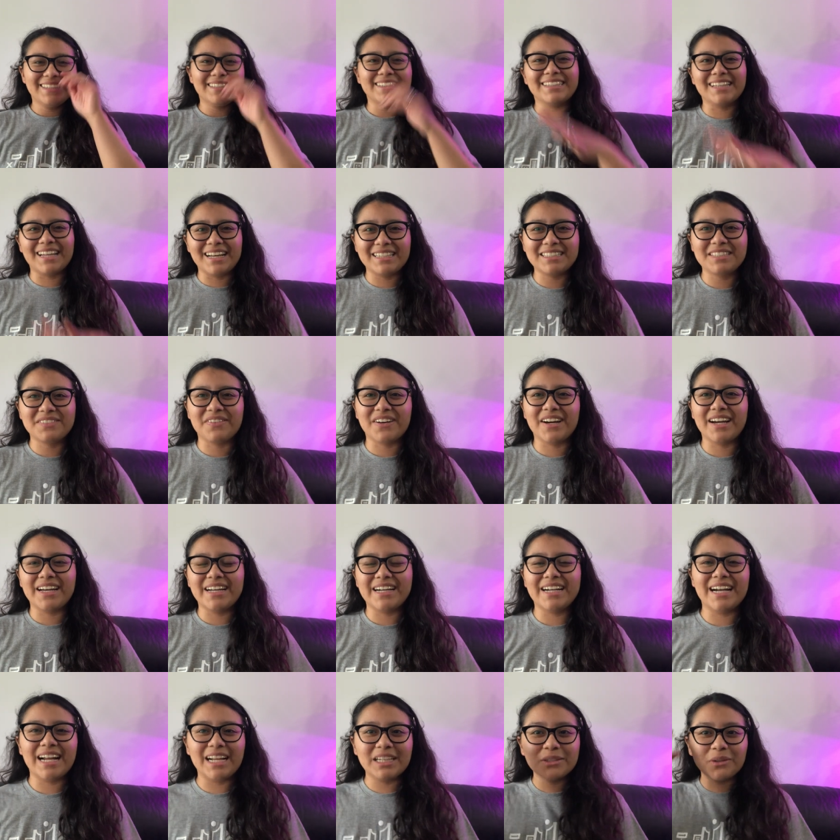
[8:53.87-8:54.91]
so that's fine.
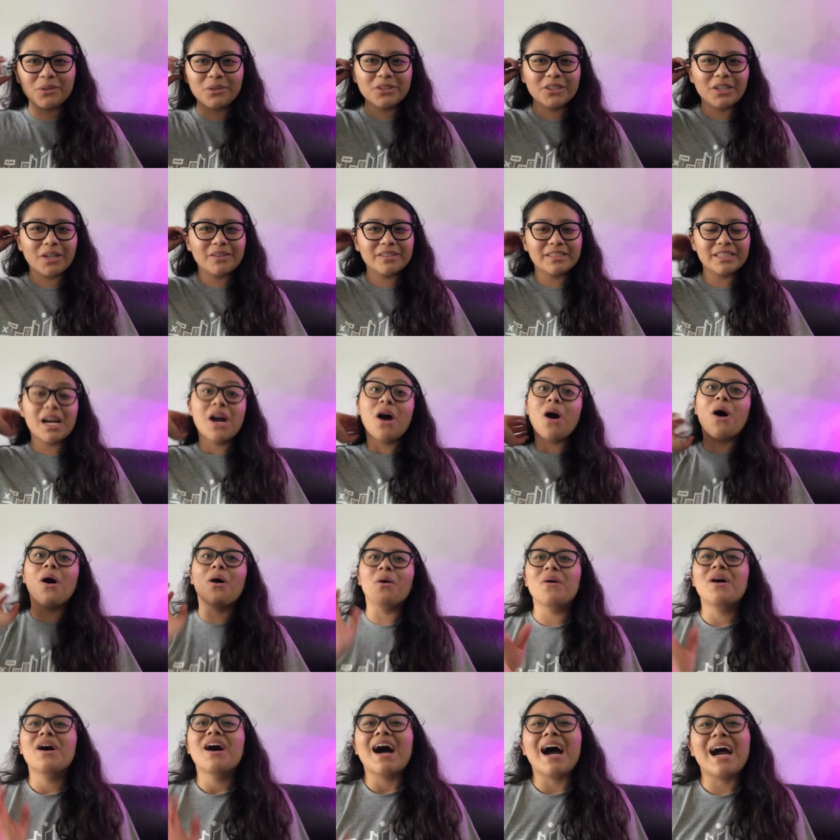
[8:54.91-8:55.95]
And I told her, I was like,
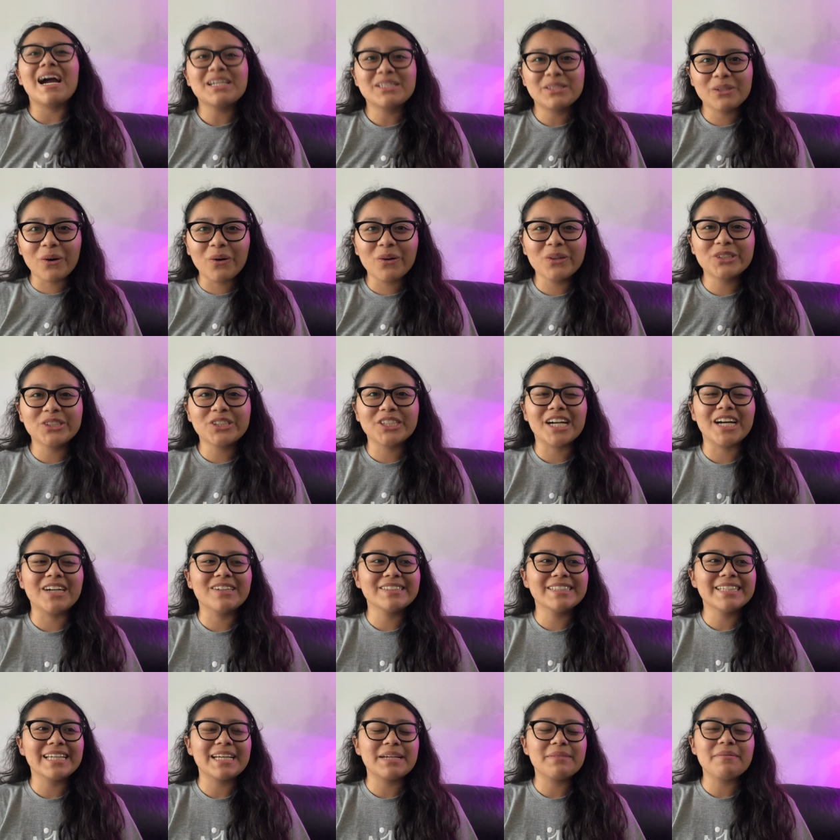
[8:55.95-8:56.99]
oh, I told her, I
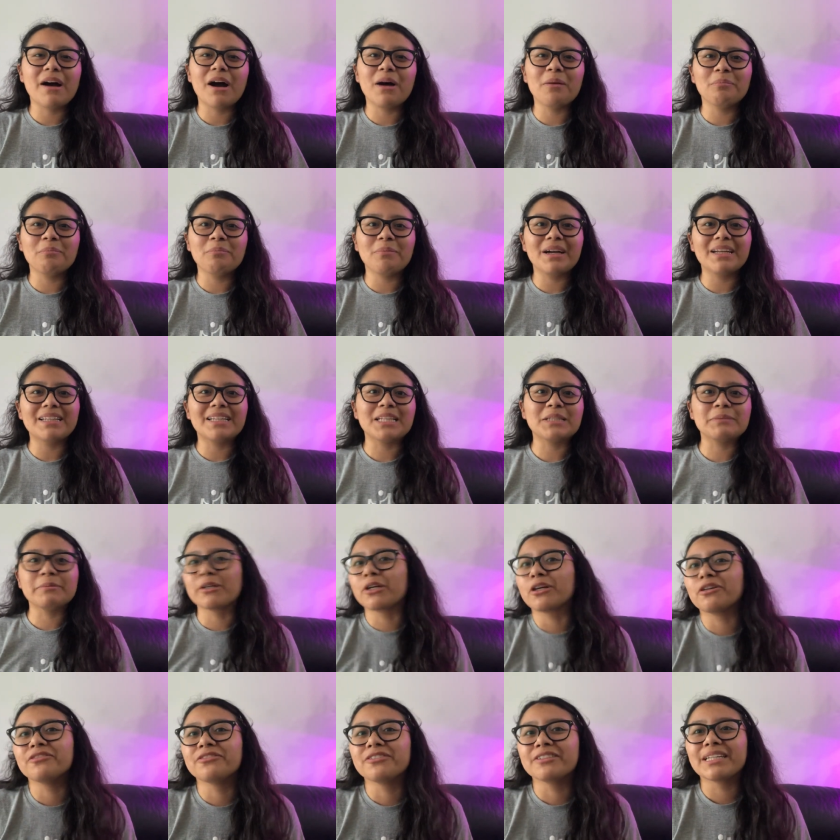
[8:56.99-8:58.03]
was like, um, my, that's my
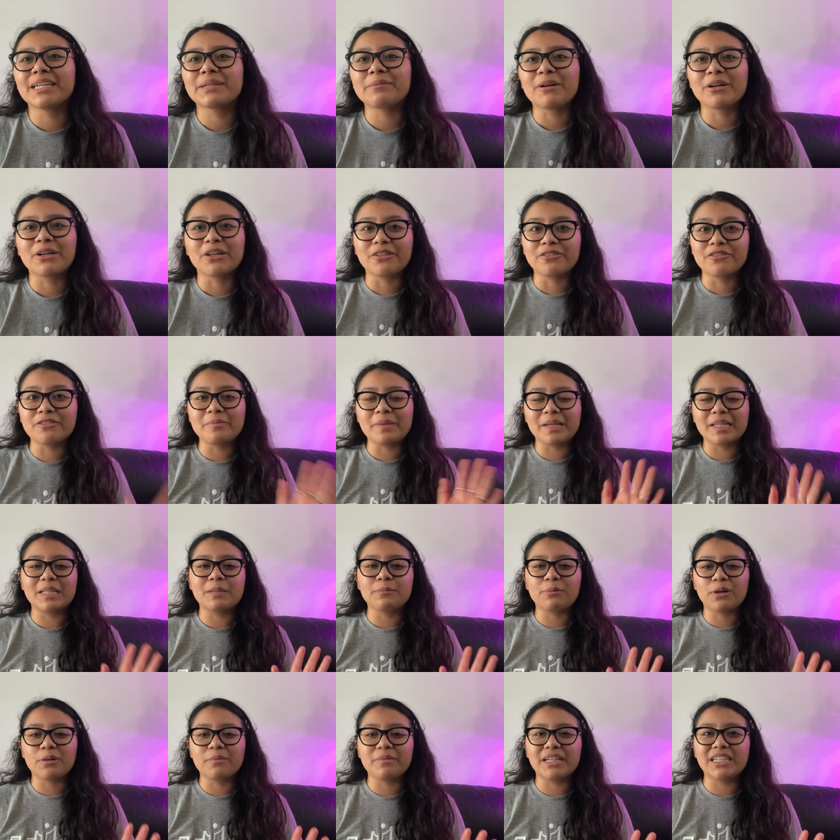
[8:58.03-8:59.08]
girlfriend. Like my girlfriend made the
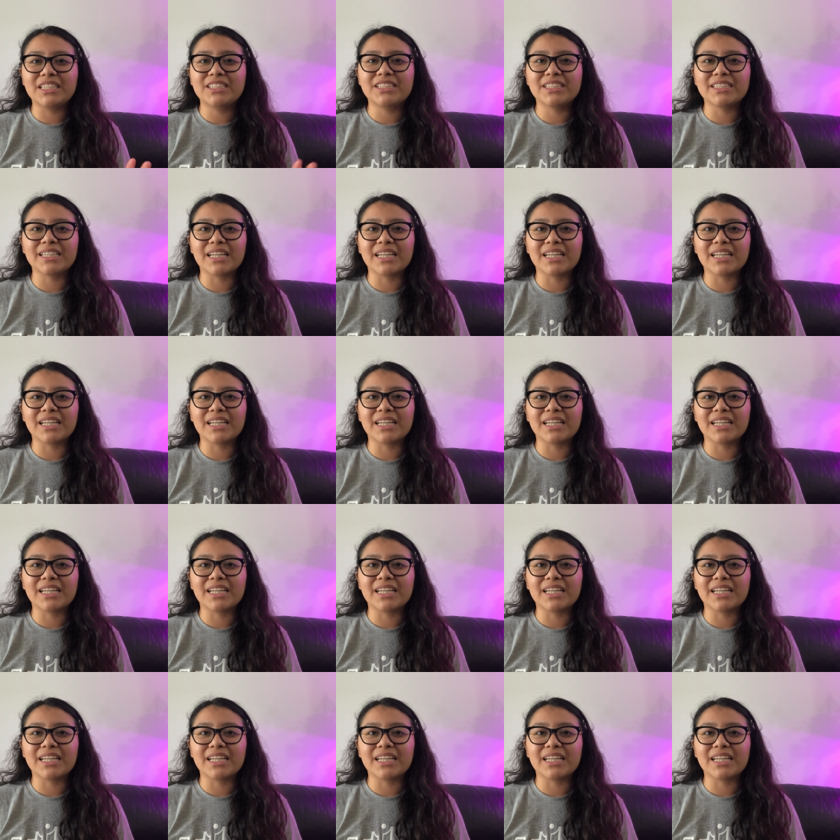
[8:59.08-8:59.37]
appointment and she's